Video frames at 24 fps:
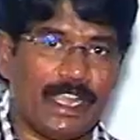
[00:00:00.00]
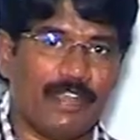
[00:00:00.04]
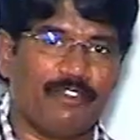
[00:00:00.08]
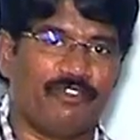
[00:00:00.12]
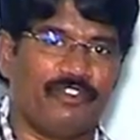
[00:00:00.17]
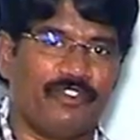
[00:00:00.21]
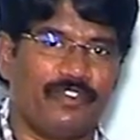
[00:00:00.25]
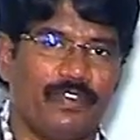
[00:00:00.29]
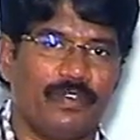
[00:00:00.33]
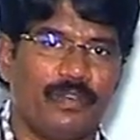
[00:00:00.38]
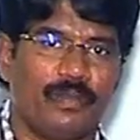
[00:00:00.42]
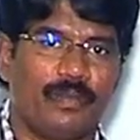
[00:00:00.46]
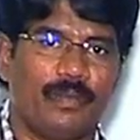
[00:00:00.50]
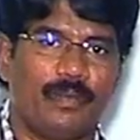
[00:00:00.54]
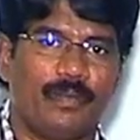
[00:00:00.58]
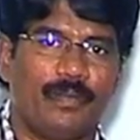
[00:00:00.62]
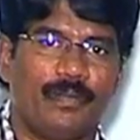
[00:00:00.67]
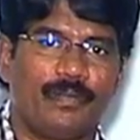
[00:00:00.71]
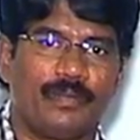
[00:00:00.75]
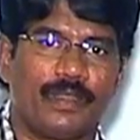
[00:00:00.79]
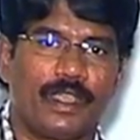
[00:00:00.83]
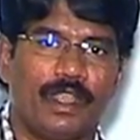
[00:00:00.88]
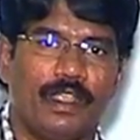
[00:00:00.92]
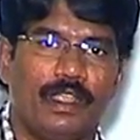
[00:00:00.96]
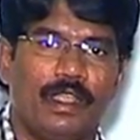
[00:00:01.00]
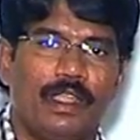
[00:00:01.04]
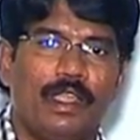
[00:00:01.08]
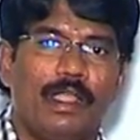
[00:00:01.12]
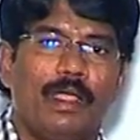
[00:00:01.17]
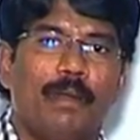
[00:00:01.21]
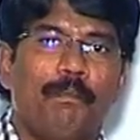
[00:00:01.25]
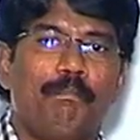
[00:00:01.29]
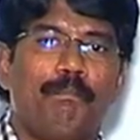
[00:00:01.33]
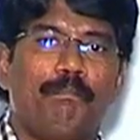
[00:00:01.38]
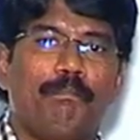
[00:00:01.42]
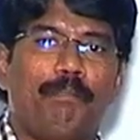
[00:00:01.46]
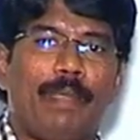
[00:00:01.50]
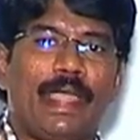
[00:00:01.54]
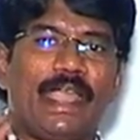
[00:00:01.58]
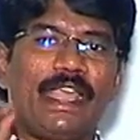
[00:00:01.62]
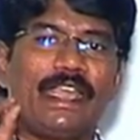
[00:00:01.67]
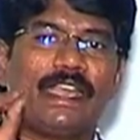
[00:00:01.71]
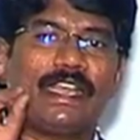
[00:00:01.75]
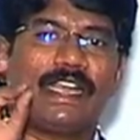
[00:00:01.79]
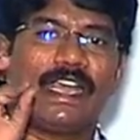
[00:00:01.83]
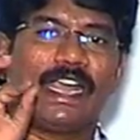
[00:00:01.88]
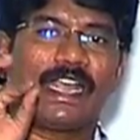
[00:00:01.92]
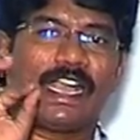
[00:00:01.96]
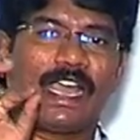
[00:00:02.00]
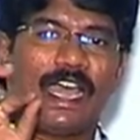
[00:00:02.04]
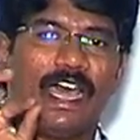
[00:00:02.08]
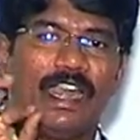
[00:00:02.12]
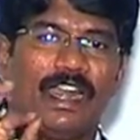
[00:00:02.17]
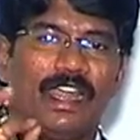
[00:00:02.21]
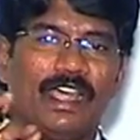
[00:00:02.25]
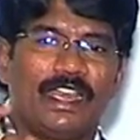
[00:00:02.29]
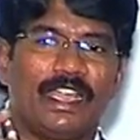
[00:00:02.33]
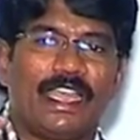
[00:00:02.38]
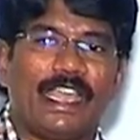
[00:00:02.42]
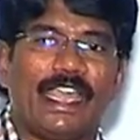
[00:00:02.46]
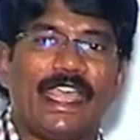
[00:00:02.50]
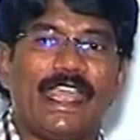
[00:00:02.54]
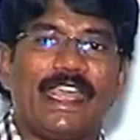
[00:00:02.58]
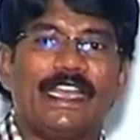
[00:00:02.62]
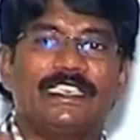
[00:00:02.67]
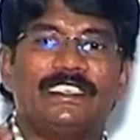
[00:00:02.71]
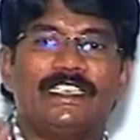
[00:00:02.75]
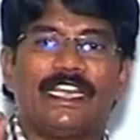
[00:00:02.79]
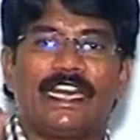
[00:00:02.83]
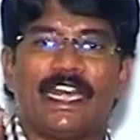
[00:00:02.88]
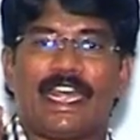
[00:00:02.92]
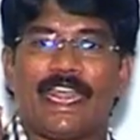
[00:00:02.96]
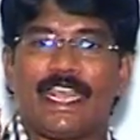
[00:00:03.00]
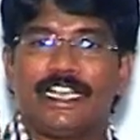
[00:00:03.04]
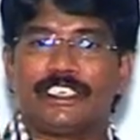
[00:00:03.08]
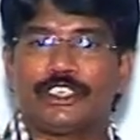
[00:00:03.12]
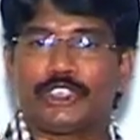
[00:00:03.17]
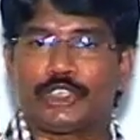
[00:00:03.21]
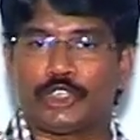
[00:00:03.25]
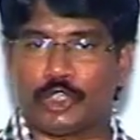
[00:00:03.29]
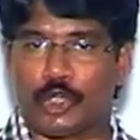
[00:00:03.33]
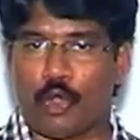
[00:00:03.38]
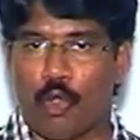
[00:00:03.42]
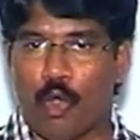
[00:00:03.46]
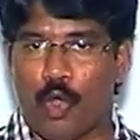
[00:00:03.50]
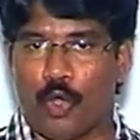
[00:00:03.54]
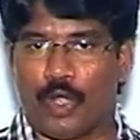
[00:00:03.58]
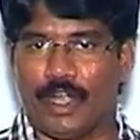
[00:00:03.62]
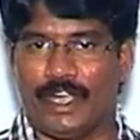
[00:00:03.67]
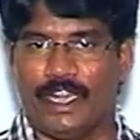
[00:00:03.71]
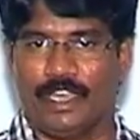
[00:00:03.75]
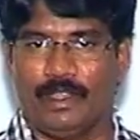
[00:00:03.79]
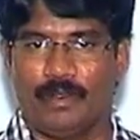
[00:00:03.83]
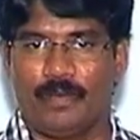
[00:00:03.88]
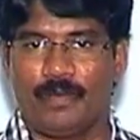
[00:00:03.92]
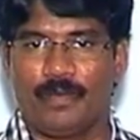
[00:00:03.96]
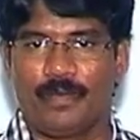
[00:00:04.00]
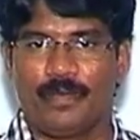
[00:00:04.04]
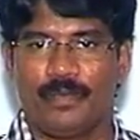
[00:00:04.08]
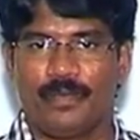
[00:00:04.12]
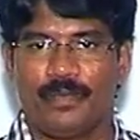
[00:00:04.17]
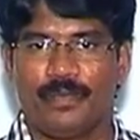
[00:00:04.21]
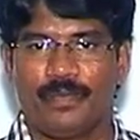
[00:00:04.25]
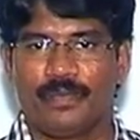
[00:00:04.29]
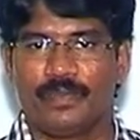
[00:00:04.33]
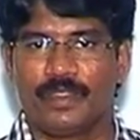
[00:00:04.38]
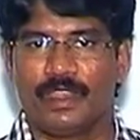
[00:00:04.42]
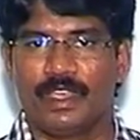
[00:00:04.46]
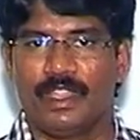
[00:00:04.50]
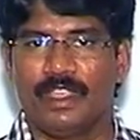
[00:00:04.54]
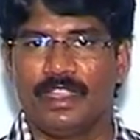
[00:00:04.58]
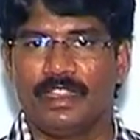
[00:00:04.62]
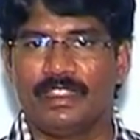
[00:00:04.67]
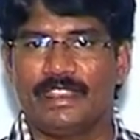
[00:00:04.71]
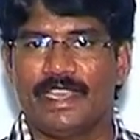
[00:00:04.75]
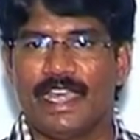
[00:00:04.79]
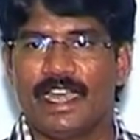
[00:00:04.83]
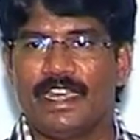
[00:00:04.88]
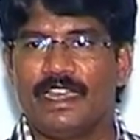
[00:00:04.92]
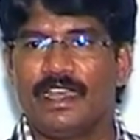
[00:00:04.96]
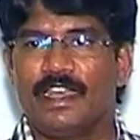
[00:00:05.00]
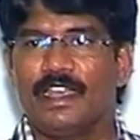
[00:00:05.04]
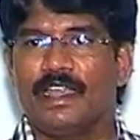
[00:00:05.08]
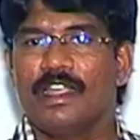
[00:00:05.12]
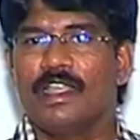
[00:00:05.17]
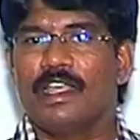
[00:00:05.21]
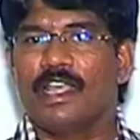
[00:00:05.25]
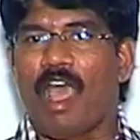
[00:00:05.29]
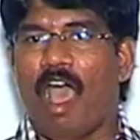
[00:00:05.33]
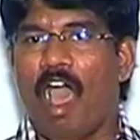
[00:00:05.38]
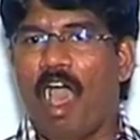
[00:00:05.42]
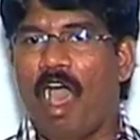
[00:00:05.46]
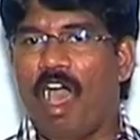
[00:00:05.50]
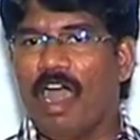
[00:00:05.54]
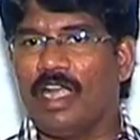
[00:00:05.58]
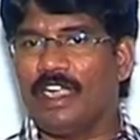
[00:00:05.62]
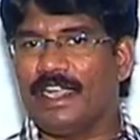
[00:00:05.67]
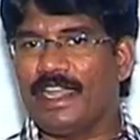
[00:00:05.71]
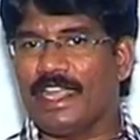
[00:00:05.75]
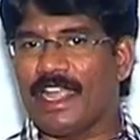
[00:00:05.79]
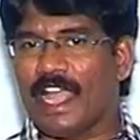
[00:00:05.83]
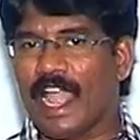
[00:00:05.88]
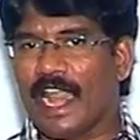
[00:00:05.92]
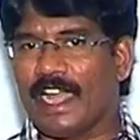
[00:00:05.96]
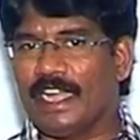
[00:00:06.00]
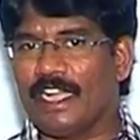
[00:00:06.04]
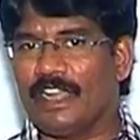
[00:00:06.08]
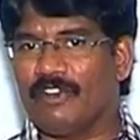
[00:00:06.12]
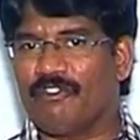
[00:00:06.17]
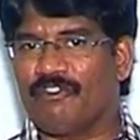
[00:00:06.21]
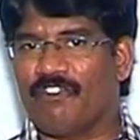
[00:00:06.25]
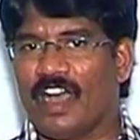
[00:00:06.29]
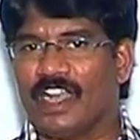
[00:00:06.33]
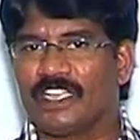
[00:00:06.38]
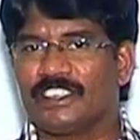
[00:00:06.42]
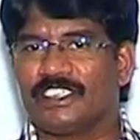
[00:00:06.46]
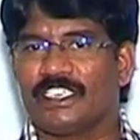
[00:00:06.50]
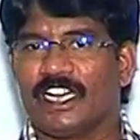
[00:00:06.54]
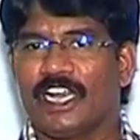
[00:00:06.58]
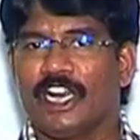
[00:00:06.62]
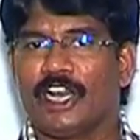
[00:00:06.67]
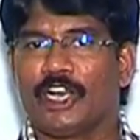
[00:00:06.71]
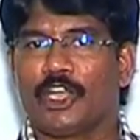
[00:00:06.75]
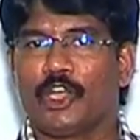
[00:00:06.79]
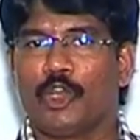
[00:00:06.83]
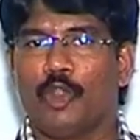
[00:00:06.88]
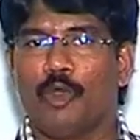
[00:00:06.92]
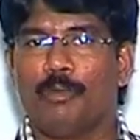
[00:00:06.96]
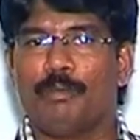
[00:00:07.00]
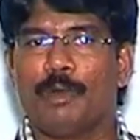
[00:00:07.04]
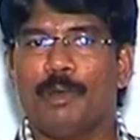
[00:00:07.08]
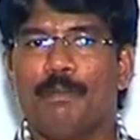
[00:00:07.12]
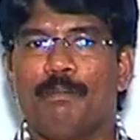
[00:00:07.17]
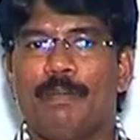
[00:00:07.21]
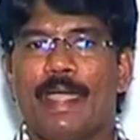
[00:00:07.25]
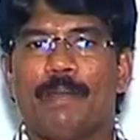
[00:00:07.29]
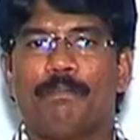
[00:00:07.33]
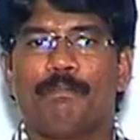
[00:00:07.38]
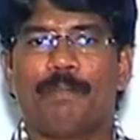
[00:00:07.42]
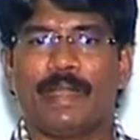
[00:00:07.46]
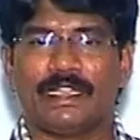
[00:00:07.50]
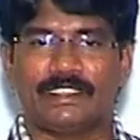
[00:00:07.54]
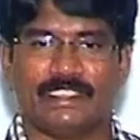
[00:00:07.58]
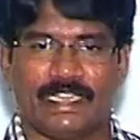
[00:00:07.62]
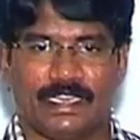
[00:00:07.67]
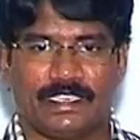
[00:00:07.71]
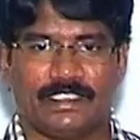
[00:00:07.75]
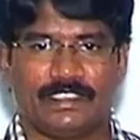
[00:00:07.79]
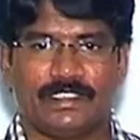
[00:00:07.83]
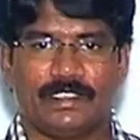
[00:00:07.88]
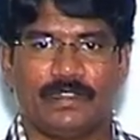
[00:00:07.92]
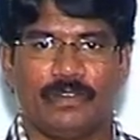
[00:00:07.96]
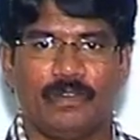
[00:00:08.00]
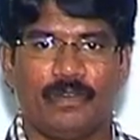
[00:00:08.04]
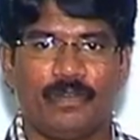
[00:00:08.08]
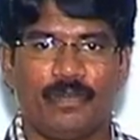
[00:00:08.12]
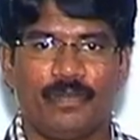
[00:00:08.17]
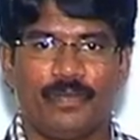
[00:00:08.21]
If pink color is restored, then aldehyde functional group may present.